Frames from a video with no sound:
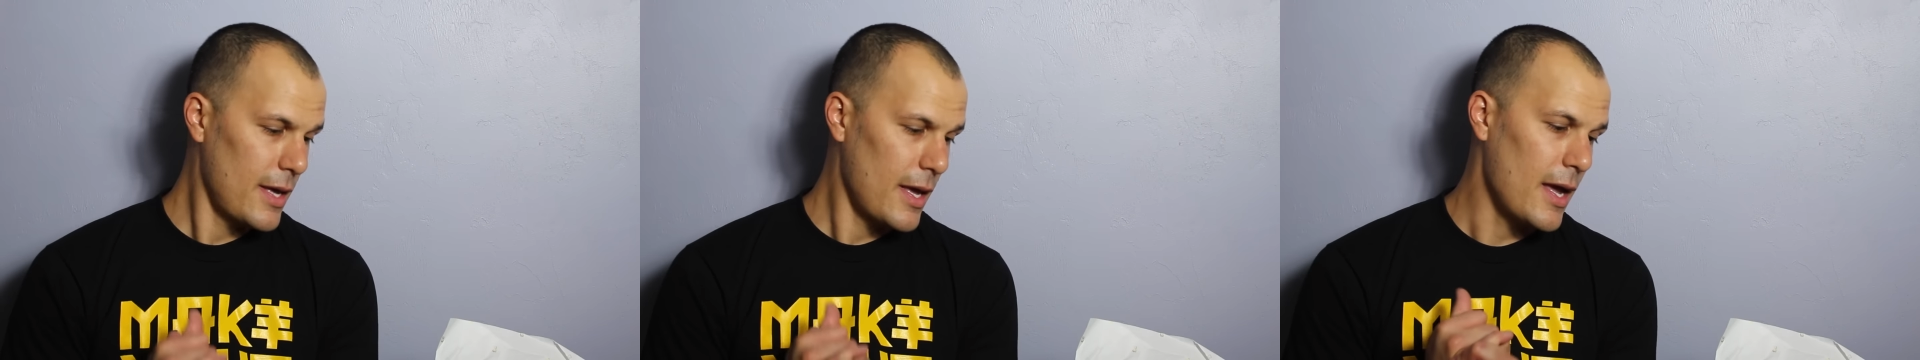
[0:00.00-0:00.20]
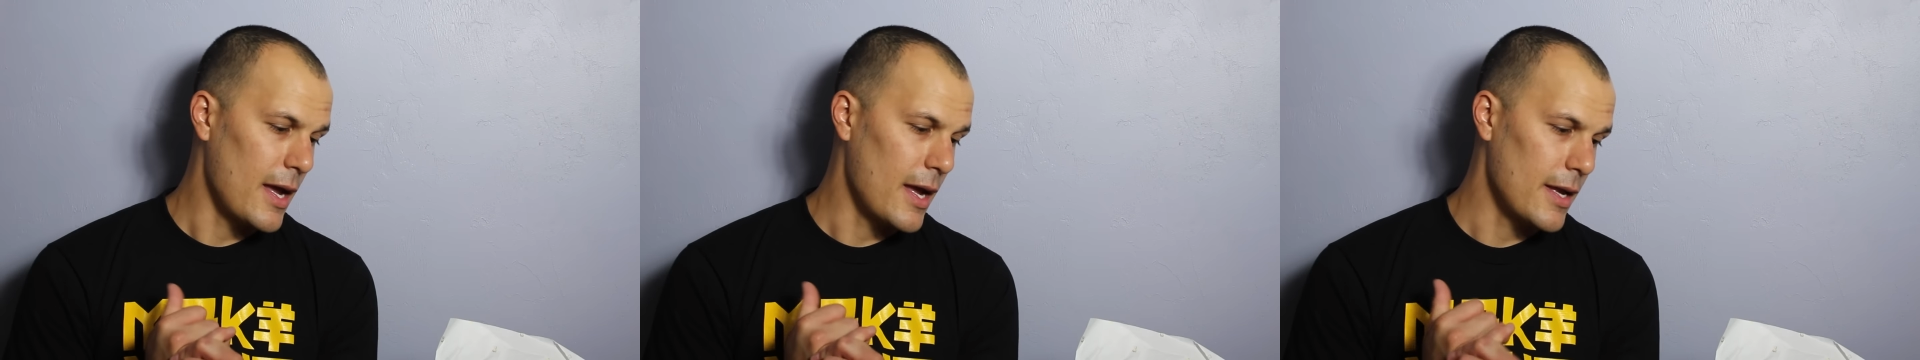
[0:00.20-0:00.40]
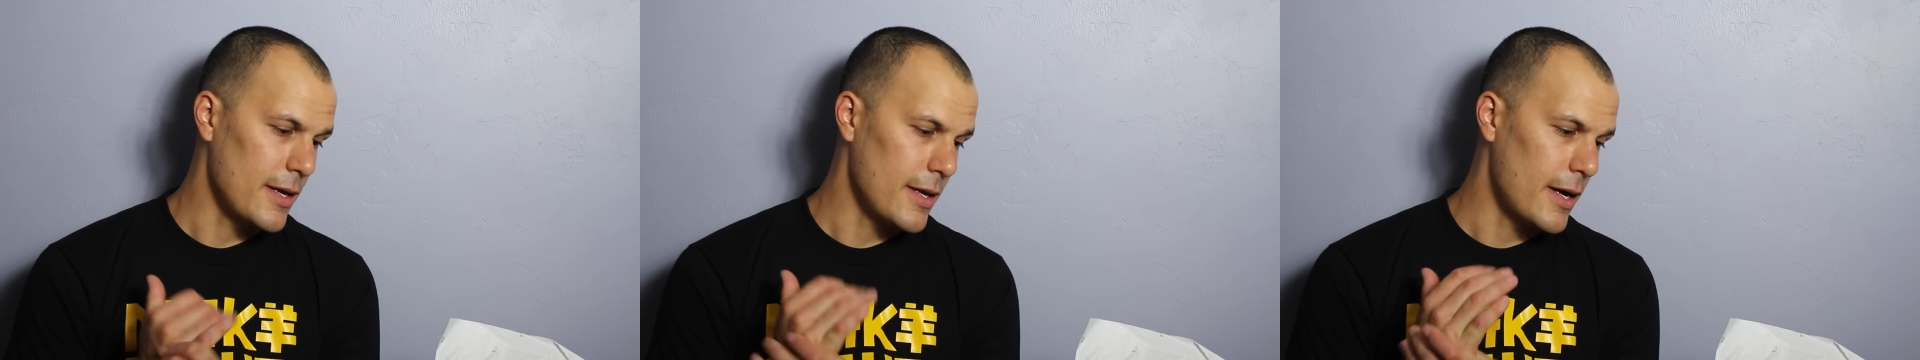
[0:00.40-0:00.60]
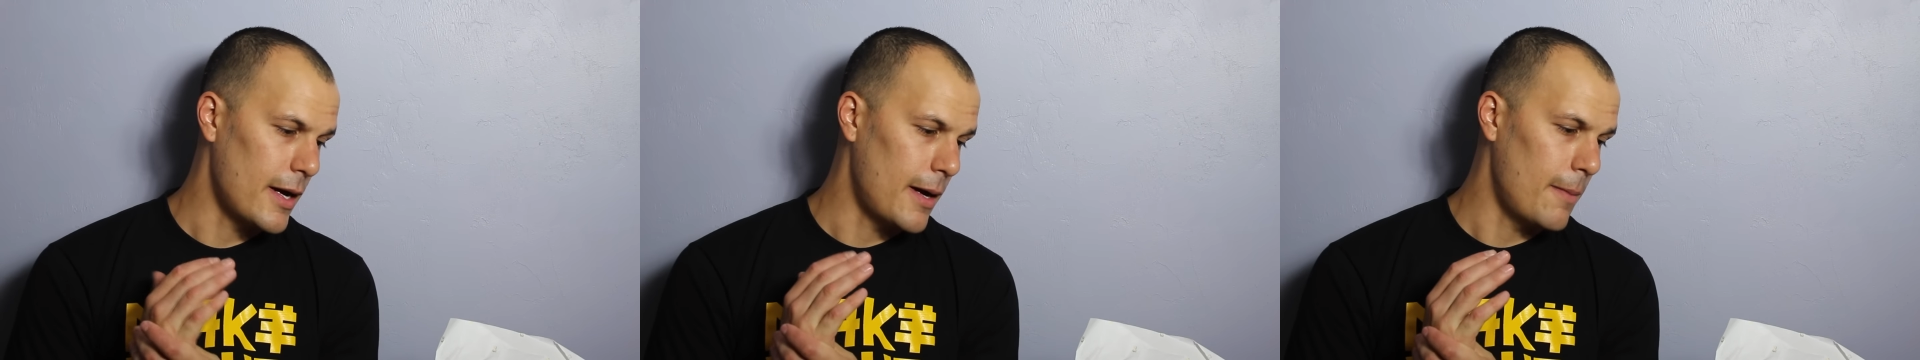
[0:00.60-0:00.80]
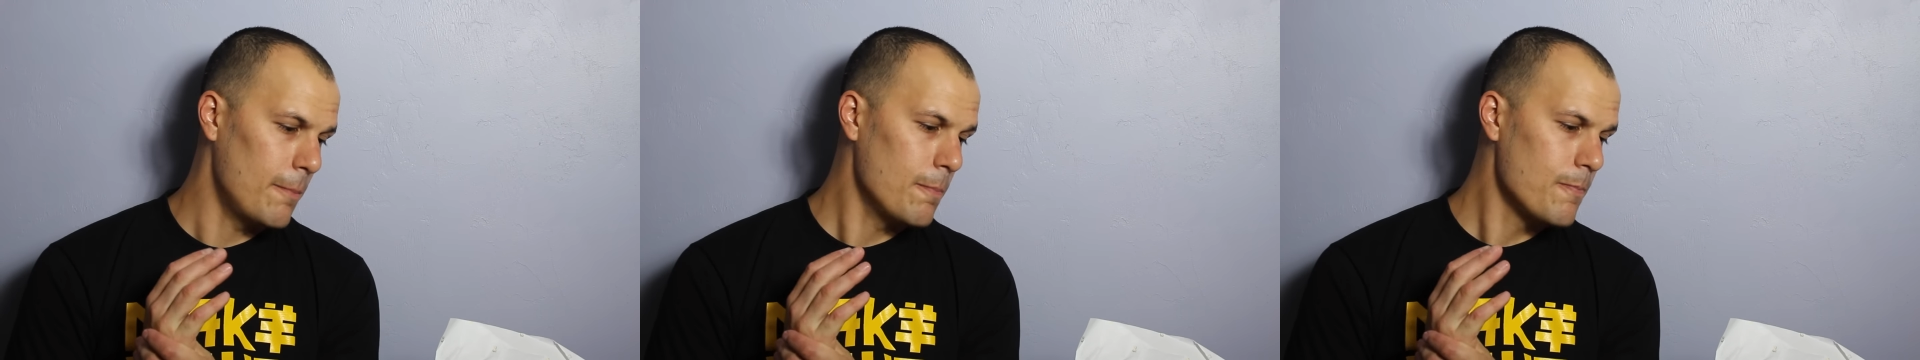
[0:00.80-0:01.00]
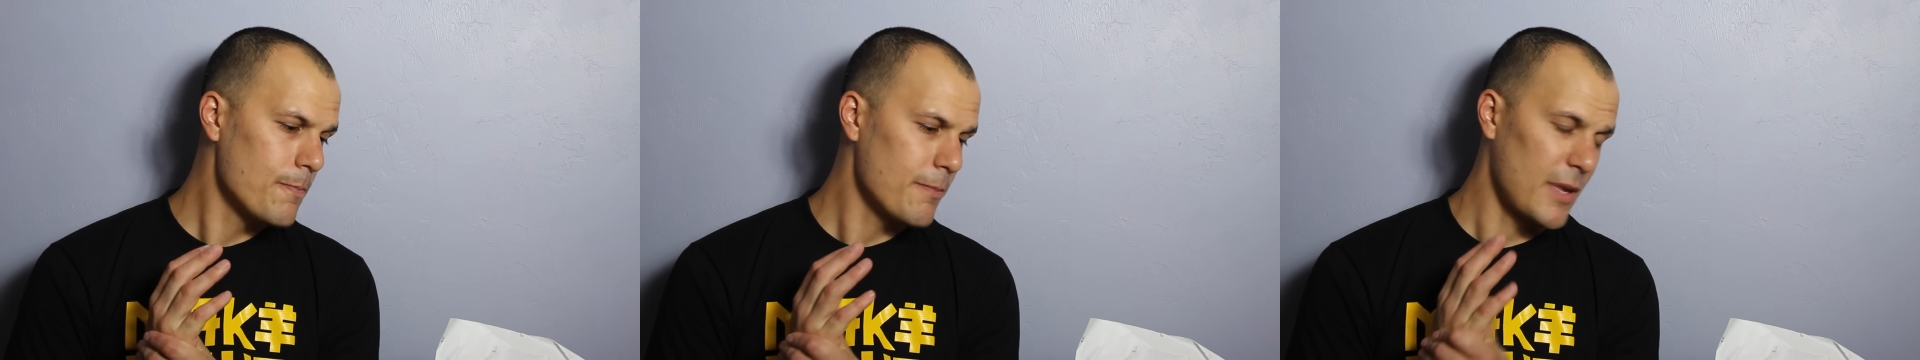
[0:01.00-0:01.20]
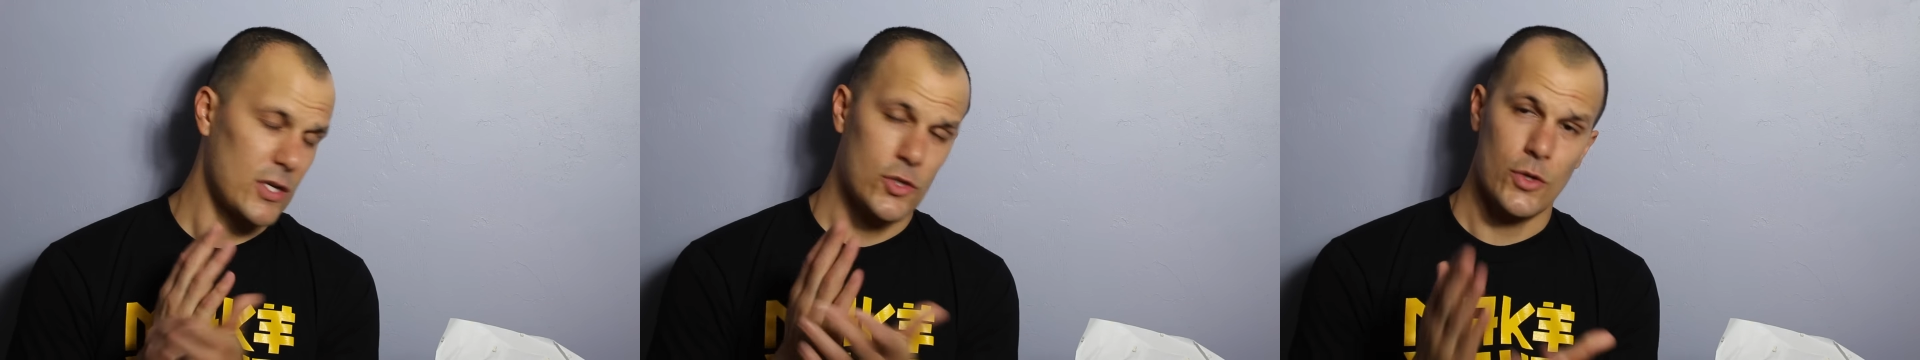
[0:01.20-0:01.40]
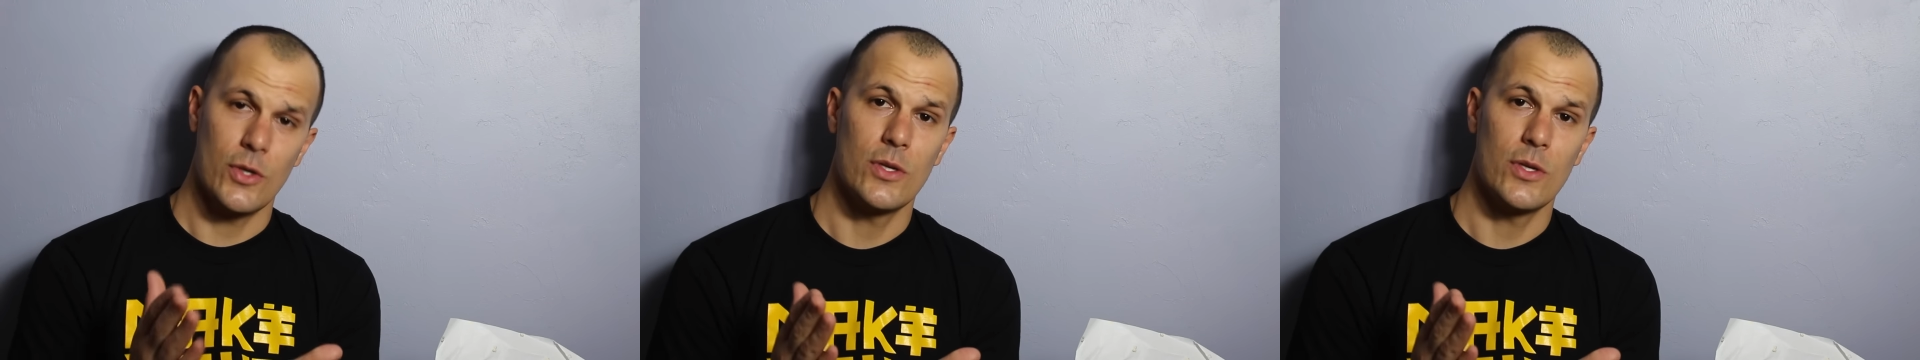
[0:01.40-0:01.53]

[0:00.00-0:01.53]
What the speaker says: And make sure